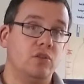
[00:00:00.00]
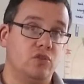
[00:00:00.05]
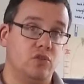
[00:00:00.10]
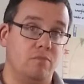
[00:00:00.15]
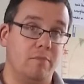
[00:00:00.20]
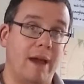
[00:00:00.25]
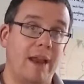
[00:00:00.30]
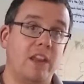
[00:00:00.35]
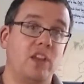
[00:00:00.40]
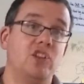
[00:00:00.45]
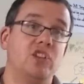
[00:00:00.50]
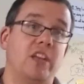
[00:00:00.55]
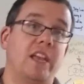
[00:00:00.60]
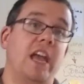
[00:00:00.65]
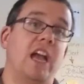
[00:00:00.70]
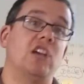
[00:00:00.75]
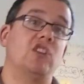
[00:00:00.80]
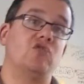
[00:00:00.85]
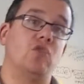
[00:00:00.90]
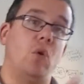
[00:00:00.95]
to manage the
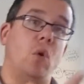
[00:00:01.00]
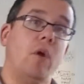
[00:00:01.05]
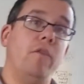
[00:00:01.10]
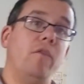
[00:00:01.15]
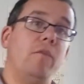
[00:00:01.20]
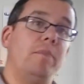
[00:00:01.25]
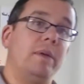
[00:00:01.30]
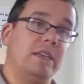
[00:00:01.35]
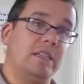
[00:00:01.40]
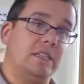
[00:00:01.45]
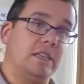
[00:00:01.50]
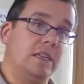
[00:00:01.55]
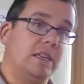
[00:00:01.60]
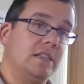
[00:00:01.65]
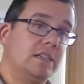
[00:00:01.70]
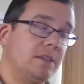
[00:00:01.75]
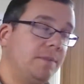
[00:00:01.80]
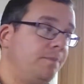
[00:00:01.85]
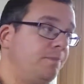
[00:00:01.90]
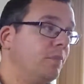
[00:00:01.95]
cash flow of a
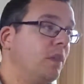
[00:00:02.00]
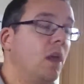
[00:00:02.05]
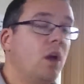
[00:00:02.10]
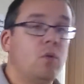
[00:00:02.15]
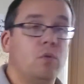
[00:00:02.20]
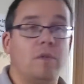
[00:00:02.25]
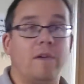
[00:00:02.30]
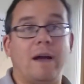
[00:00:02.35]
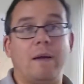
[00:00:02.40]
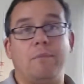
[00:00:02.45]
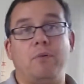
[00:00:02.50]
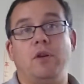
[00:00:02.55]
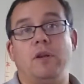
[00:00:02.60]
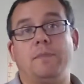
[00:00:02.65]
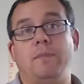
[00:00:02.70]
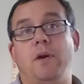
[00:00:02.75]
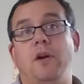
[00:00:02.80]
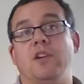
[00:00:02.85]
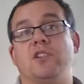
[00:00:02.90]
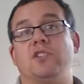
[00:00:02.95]
business without
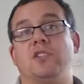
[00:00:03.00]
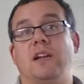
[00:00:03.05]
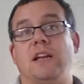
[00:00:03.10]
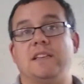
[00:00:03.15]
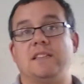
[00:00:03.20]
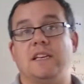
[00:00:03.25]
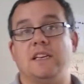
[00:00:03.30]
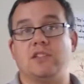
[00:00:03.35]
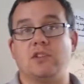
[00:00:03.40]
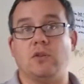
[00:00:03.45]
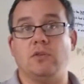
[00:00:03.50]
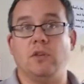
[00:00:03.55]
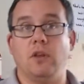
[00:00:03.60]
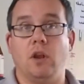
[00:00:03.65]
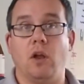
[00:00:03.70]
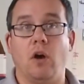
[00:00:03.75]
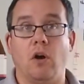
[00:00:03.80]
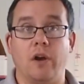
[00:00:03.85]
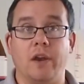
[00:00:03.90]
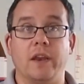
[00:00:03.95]
putting personal assets on the
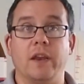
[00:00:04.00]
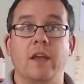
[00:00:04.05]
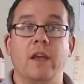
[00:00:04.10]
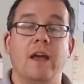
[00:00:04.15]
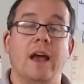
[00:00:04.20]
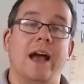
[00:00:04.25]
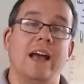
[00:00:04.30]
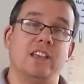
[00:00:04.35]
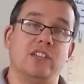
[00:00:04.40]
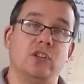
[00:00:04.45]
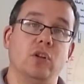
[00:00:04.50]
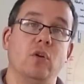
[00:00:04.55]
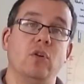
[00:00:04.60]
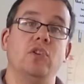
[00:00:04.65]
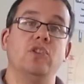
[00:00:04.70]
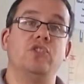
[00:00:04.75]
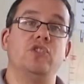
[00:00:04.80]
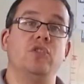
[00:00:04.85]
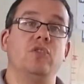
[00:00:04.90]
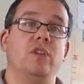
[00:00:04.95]
line, as
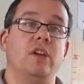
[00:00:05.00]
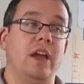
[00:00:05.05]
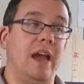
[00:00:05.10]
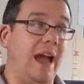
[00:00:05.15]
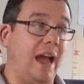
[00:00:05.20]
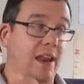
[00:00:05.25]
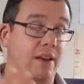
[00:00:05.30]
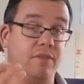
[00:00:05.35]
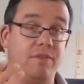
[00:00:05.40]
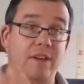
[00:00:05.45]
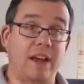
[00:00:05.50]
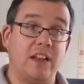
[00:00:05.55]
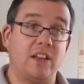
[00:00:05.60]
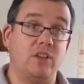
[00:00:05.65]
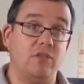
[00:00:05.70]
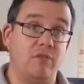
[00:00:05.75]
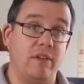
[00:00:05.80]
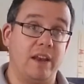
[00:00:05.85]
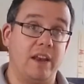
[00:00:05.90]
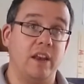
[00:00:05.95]
long as you can
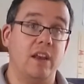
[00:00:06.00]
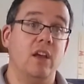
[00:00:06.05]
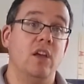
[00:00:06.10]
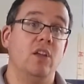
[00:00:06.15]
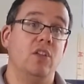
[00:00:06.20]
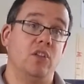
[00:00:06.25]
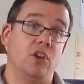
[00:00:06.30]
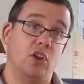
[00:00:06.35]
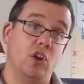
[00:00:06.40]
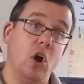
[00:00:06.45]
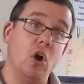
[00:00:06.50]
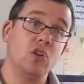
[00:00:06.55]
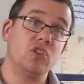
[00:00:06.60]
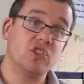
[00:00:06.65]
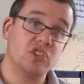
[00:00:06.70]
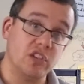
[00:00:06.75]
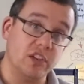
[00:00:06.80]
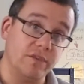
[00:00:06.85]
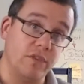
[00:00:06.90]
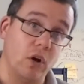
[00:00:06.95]
factor in the
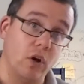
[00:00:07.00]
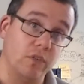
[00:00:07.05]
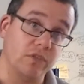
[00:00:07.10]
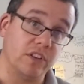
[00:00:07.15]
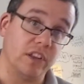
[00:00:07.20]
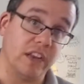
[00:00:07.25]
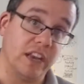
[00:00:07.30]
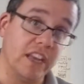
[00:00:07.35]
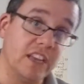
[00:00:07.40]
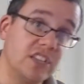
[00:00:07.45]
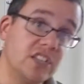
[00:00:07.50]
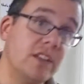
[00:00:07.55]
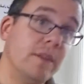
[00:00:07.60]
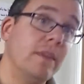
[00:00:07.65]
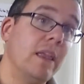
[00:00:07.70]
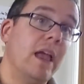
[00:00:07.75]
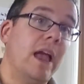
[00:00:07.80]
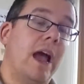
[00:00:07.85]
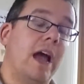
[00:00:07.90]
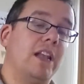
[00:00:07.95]
costs involved in this
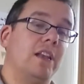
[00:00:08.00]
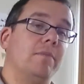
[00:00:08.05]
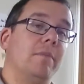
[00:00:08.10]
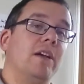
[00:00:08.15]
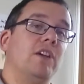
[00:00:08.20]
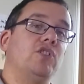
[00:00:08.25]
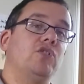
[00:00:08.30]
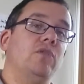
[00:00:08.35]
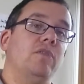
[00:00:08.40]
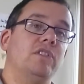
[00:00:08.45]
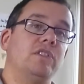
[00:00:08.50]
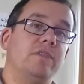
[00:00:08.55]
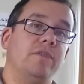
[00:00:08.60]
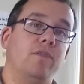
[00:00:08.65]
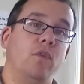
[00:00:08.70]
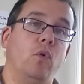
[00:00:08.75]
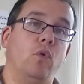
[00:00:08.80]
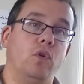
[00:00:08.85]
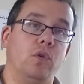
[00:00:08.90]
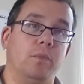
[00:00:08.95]
and to make sure it's
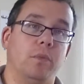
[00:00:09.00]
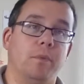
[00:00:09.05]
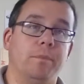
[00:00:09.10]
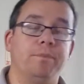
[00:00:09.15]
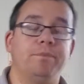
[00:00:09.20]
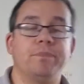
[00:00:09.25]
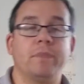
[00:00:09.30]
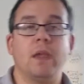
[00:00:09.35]
affordable.